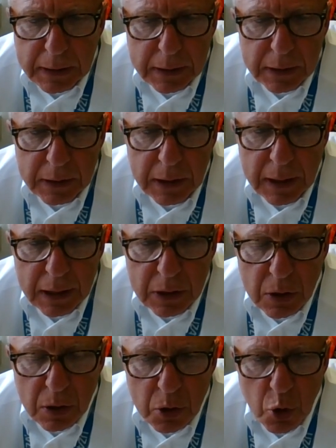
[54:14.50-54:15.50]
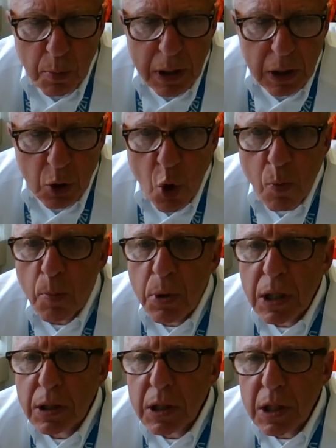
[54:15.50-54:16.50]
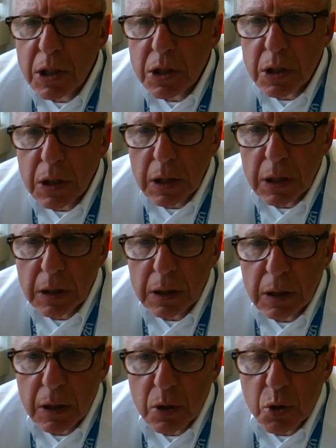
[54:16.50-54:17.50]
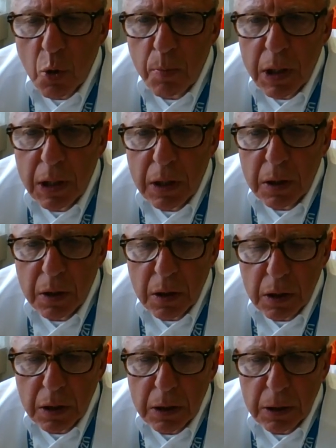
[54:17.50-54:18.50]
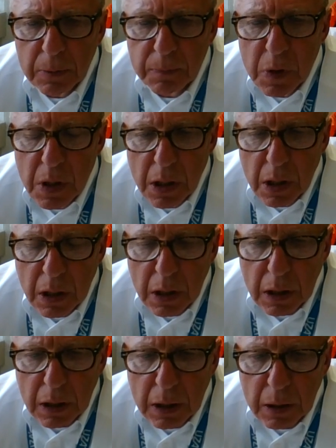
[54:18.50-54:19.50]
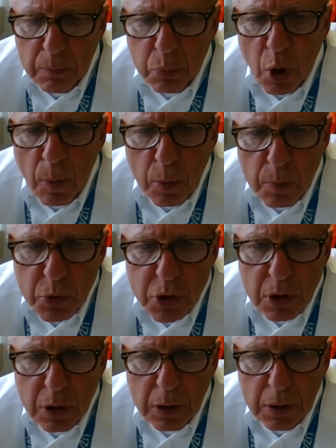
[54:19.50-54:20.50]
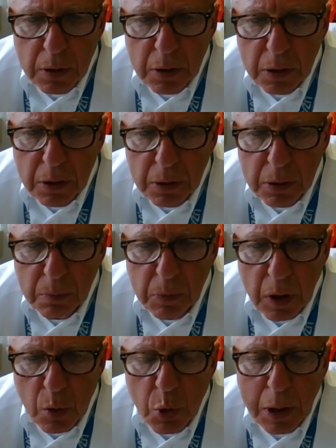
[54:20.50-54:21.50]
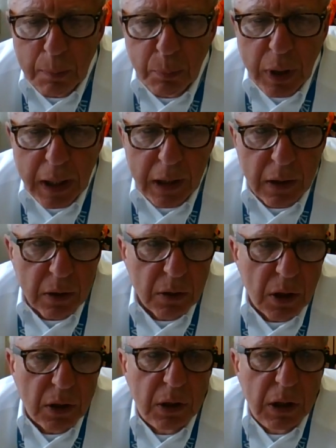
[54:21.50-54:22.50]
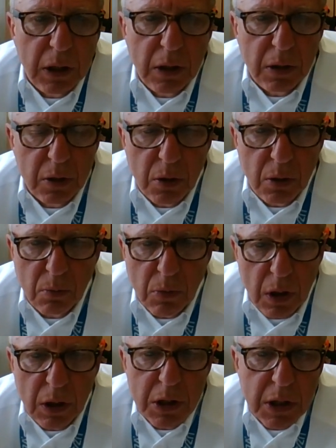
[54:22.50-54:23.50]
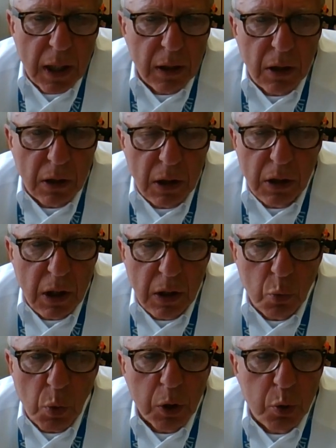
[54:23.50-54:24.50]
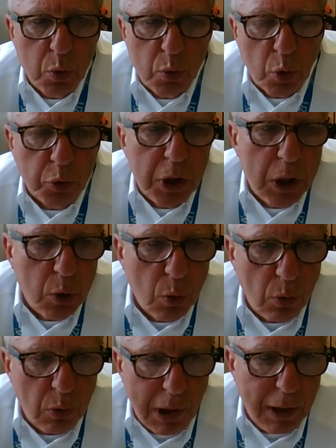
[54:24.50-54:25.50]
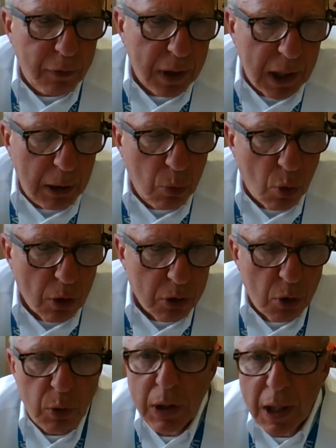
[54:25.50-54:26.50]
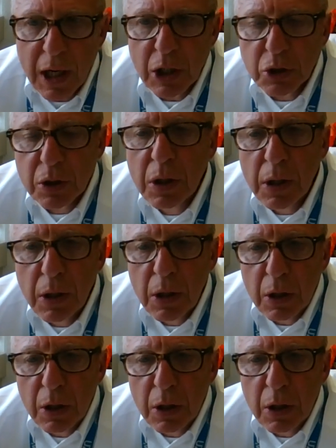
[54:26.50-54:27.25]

uh, he had so many comorbidities uh, and so many uh, uh, problems, um, including pain, that he he decided that he didn't want to continue living anymore. So he asked